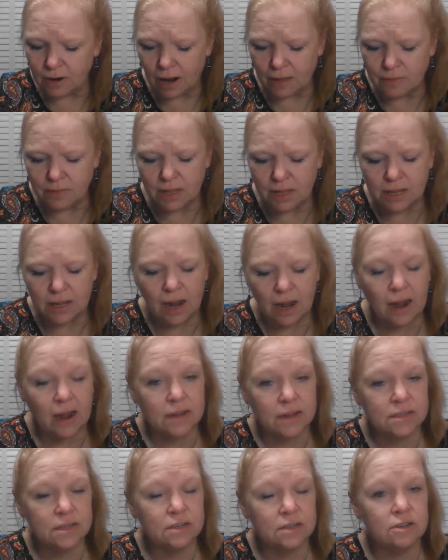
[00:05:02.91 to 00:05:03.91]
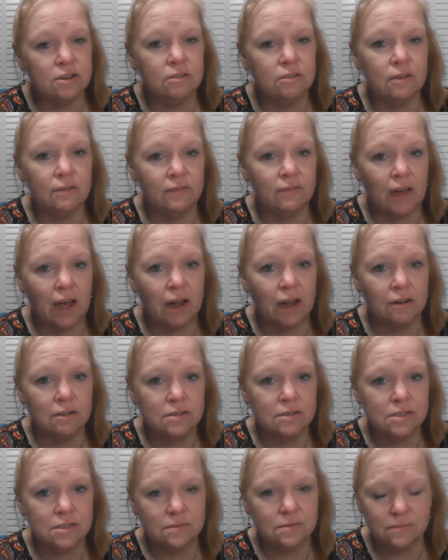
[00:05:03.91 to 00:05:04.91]
and then cast into the
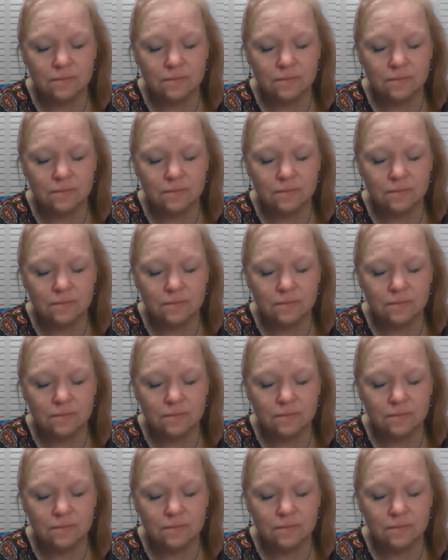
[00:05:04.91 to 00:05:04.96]
fires.